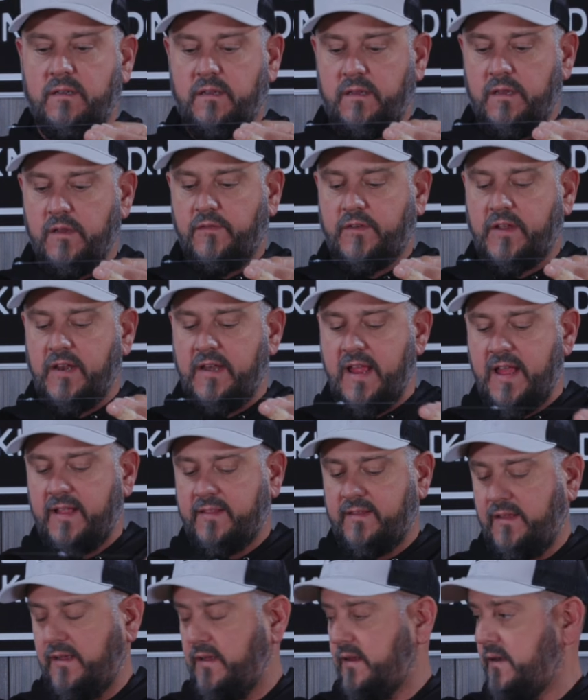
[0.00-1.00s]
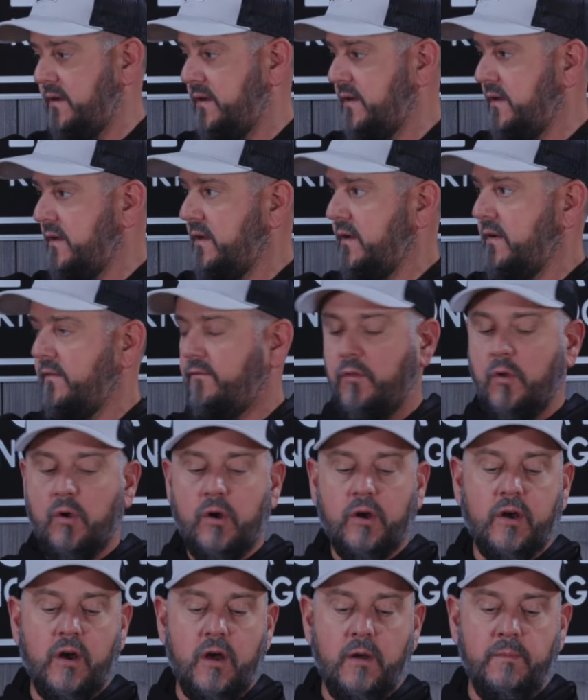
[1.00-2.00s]
you've connected
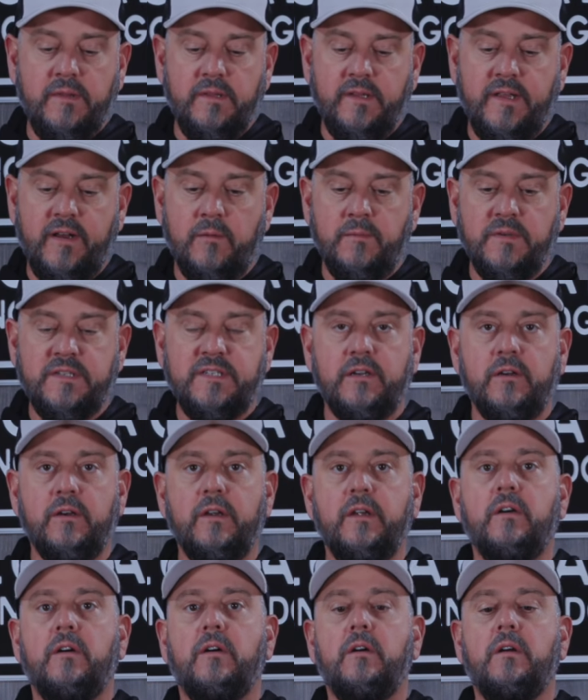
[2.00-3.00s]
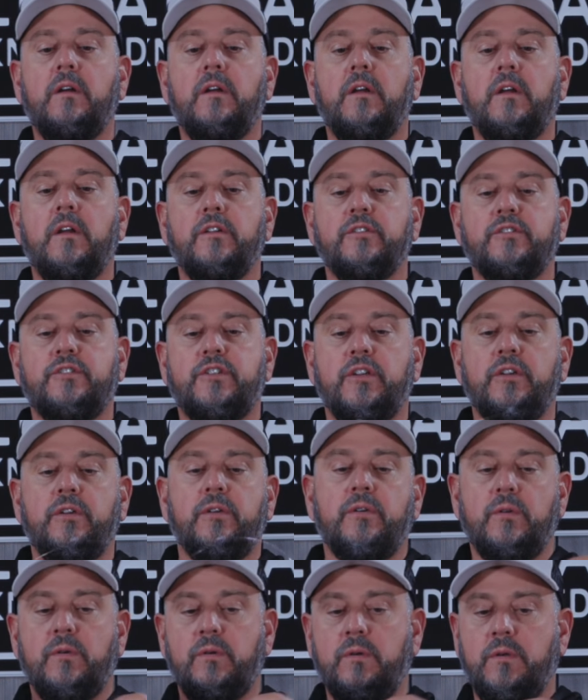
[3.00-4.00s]
fluorocarbon leader material
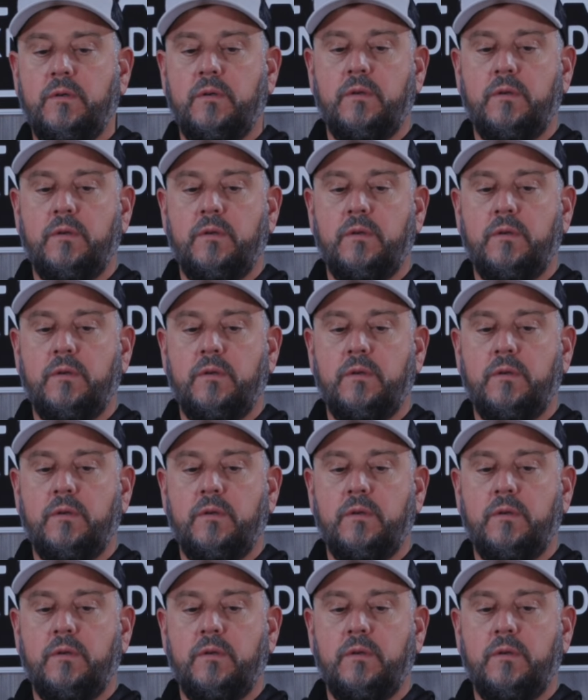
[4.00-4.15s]
to